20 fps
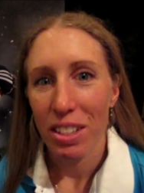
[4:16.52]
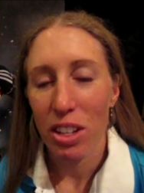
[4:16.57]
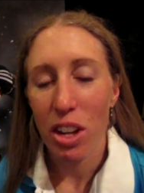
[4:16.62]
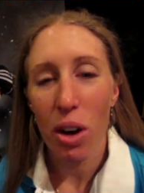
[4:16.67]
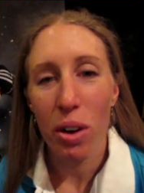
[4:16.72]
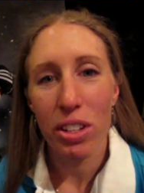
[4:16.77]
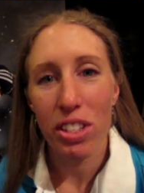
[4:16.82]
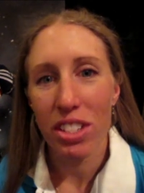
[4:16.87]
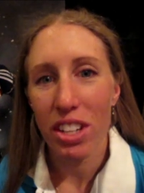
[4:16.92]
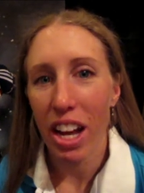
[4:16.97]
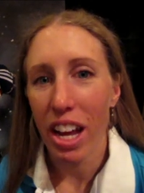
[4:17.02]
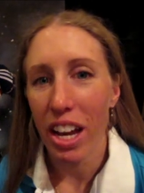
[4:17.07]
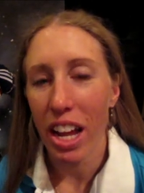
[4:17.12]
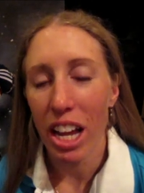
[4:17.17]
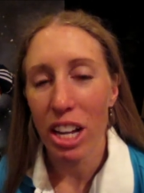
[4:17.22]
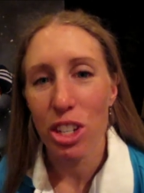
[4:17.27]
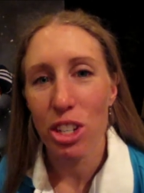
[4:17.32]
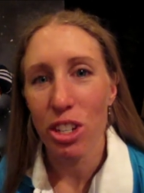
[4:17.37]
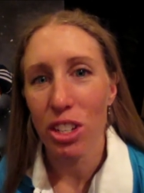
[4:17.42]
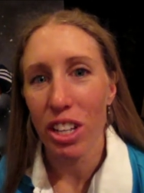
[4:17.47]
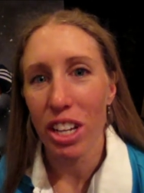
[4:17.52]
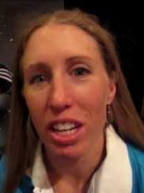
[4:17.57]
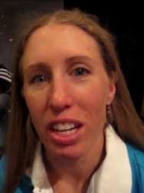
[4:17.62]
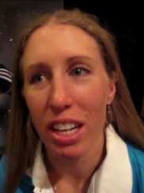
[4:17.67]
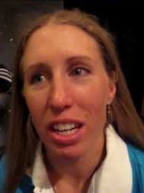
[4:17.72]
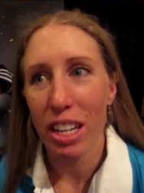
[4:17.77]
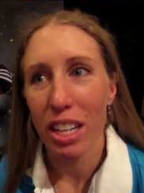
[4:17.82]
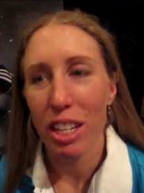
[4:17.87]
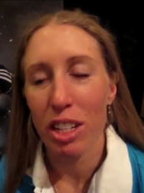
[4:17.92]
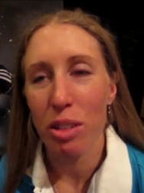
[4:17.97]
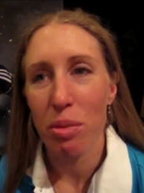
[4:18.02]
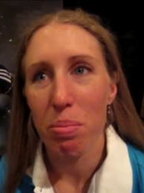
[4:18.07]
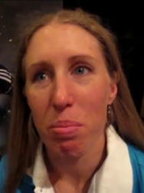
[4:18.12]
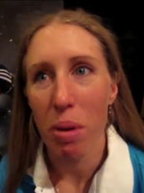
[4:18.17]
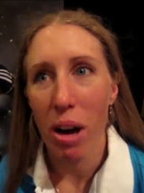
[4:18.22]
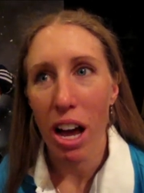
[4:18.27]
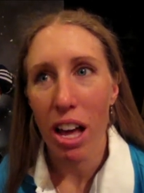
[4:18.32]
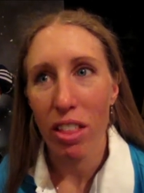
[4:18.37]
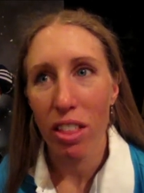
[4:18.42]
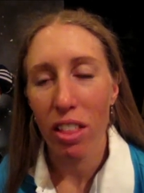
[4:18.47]
No, it's not actually. In
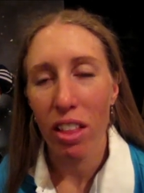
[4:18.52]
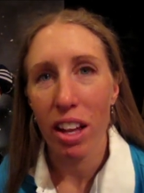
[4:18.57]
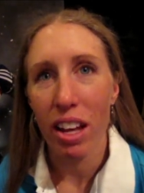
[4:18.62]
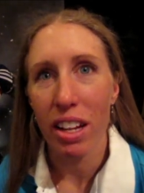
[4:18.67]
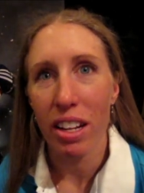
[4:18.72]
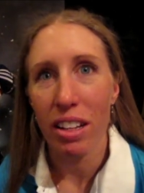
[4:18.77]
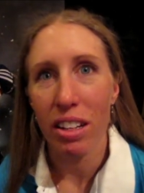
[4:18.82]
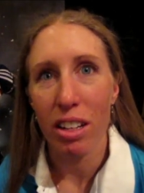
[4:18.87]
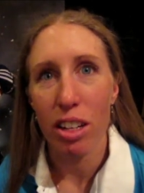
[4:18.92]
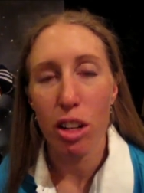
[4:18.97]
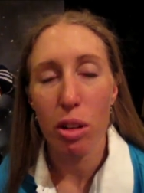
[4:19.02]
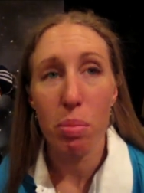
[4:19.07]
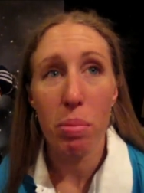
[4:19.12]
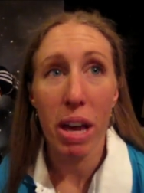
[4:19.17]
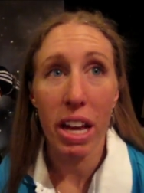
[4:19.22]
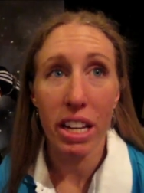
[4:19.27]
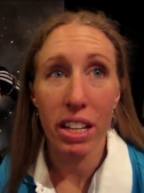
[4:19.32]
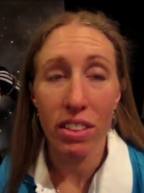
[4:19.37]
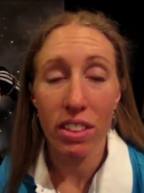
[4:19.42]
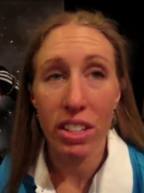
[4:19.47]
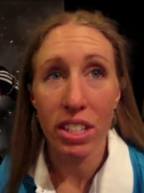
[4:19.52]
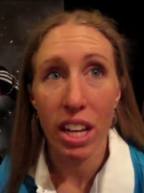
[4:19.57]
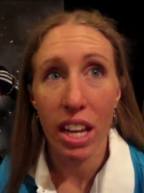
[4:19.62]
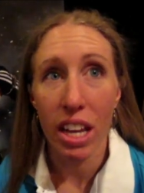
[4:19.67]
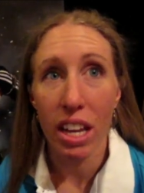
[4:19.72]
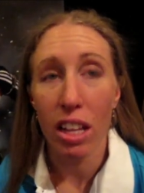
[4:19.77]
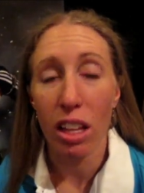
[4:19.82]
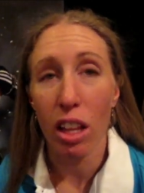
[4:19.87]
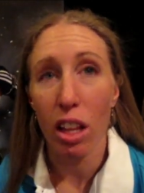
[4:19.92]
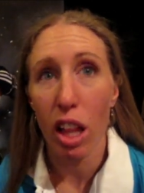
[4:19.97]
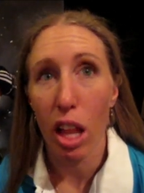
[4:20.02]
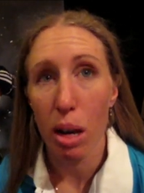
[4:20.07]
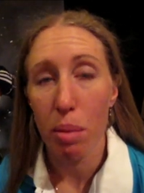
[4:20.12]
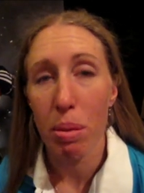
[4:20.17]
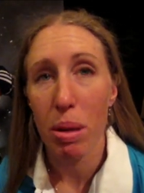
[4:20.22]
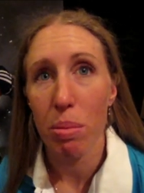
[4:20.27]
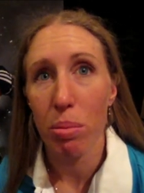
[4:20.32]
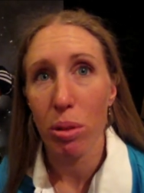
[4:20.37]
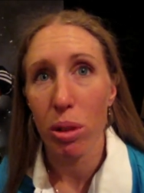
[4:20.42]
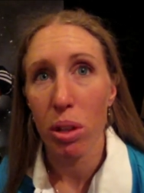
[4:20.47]
biathlon back in the day, a lot of
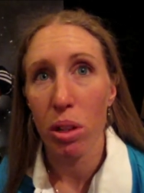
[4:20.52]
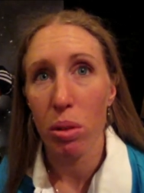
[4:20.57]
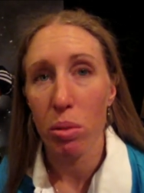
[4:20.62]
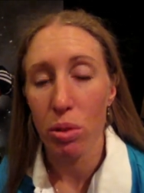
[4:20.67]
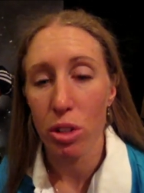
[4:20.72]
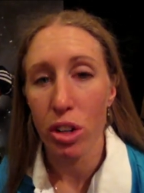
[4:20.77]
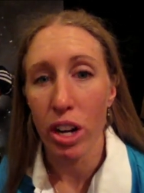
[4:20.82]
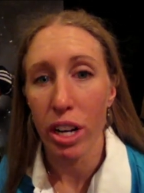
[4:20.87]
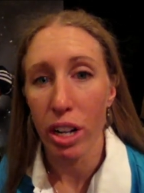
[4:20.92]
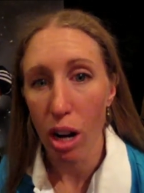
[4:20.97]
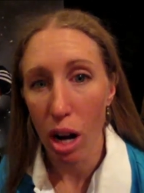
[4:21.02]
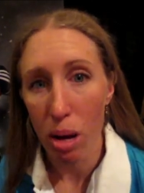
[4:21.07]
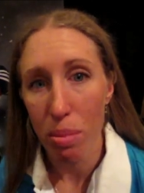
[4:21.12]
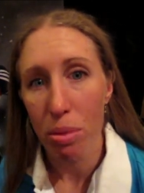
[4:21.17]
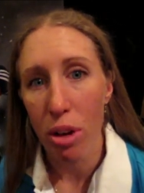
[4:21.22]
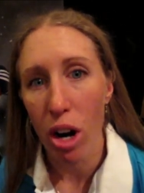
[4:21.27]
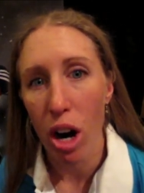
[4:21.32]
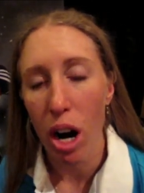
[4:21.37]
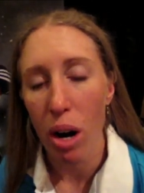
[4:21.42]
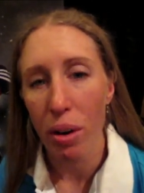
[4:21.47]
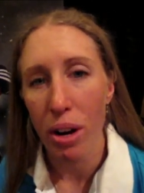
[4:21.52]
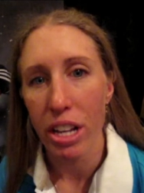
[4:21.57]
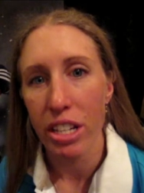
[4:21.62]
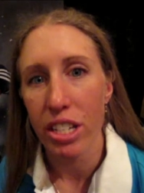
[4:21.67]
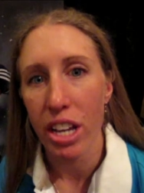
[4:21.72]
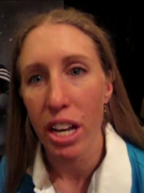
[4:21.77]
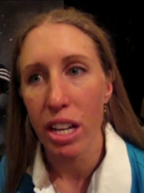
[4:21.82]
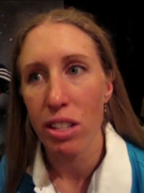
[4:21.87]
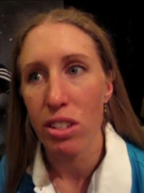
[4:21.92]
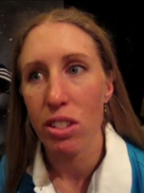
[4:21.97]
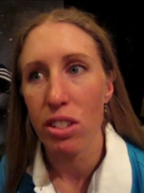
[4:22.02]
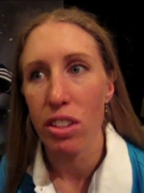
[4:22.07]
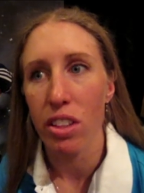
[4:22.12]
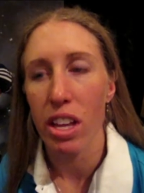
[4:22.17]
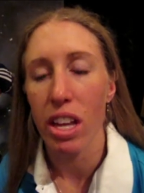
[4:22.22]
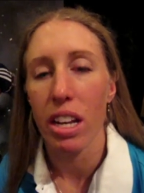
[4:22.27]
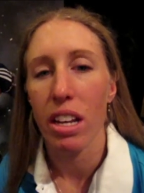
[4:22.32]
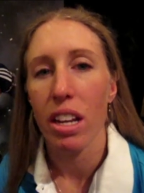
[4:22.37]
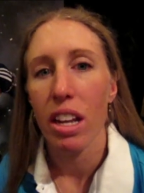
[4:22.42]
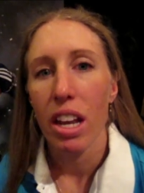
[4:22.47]
people try to calm their heart rate down so
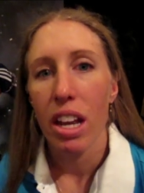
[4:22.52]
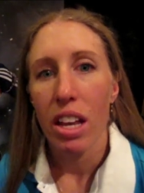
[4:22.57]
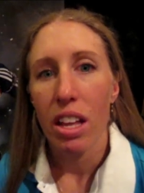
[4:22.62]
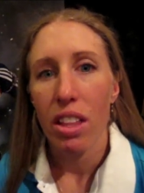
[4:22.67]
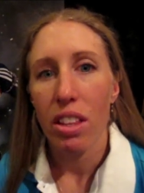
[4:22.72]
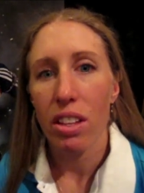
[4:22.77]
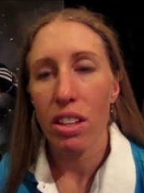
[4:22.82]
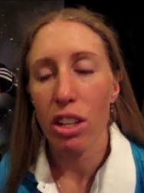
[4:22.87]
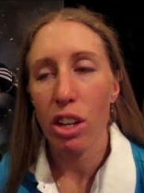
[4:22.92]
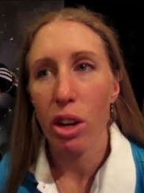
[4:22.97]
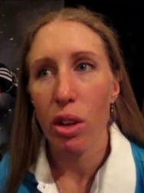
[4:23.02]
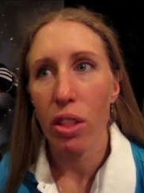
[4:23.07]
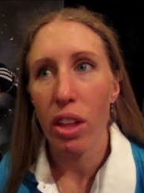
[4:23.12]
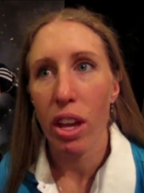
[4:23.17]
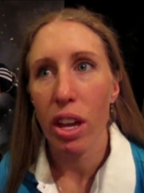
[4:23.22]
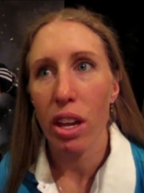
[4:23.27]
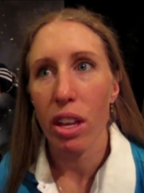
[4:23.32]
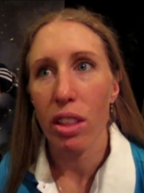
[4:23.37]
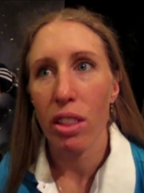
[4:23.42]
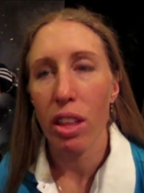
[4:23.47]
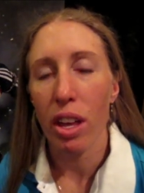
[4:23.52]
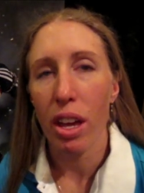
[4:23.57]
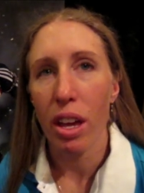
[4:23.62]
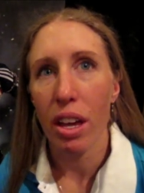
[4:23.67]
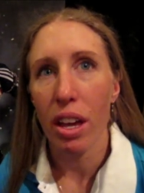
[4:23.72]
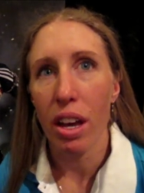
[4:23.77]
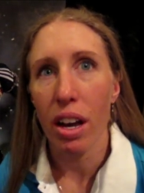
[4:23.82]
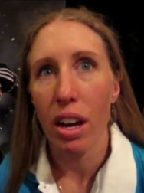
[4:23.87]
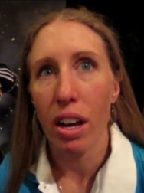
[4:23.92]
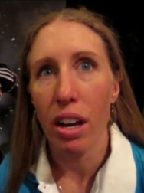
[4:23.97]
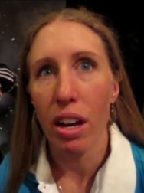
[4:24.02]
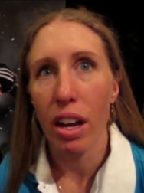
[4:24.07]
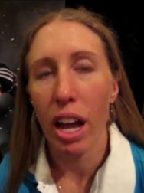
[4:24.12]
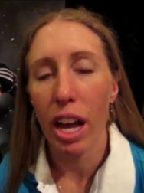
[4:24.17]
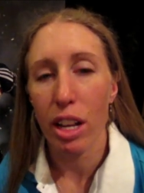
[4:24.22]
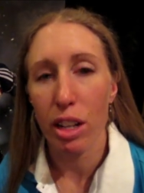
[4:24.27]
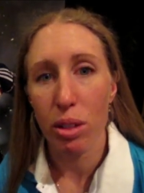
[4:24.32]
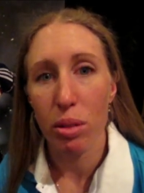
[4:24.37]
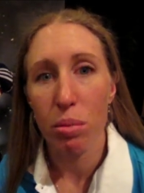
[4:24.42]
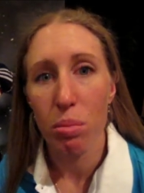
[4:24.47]
that you know they they uh,
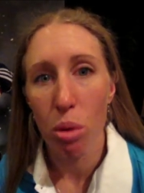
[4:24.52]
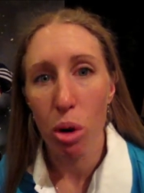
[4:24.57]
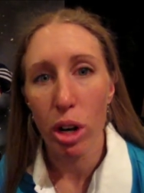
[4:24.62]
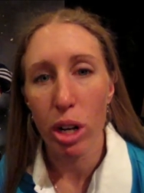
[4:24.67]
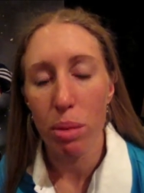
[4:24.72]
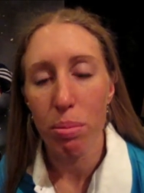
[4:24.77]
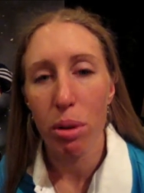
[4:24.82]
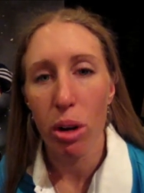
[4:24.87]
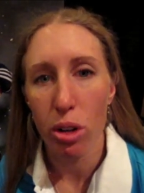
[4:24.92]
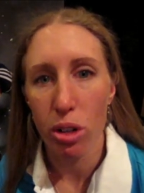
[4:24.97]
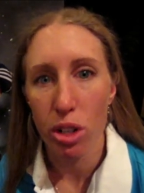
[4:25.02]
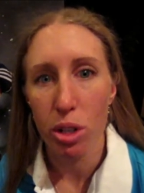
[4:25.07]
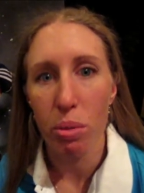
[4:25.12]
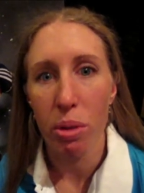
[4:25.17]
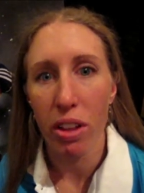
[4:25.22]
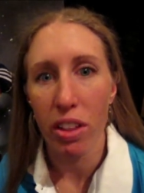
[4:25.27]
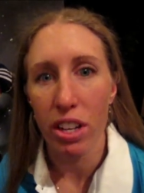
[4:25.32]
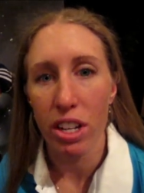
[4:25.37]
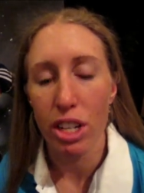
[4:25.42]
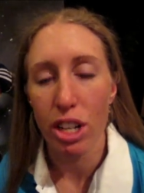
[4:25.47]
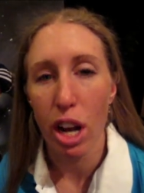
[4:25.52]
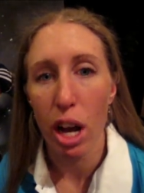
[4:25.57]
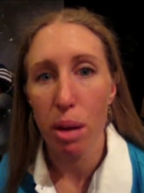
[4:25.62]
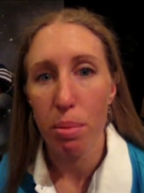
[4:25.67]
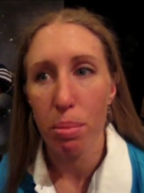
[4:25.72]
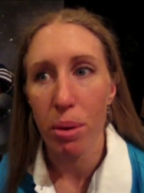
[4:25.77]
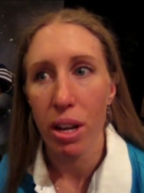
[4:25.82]
had more composure while they shot.